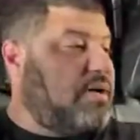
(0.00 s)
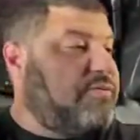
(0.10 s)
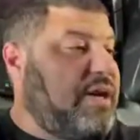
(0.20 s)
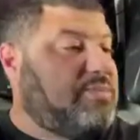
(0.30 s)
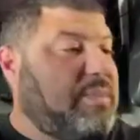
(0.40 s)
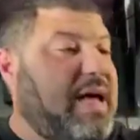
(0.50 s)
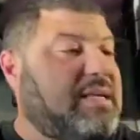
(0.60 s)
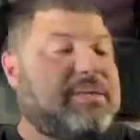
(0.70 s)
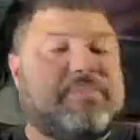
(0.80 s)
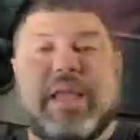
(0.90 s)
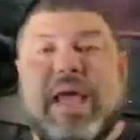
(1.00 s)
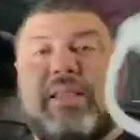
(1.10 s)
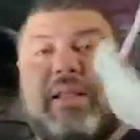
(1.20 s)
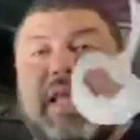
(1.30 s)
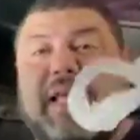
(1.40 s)
face masks and
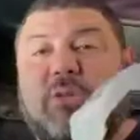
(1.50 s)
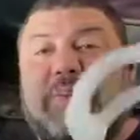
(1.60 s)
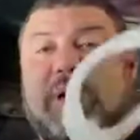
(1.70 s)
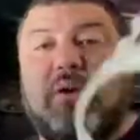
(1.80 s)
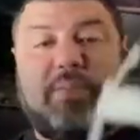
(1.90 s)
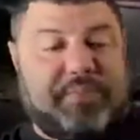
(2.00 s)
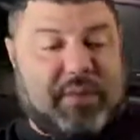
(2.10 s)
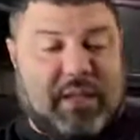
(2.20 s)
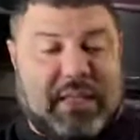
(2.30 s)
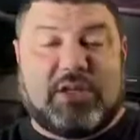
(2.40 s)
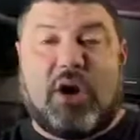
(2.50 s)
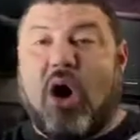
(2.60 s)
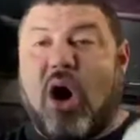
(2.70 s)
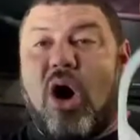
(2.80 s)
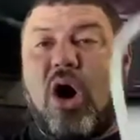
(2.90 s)
the nasal pillow. These are
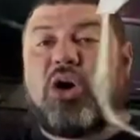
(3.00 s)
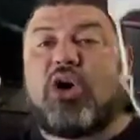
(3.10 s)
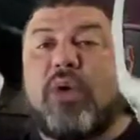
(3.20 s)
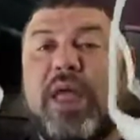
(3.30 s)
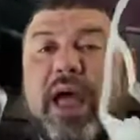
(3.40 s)
all great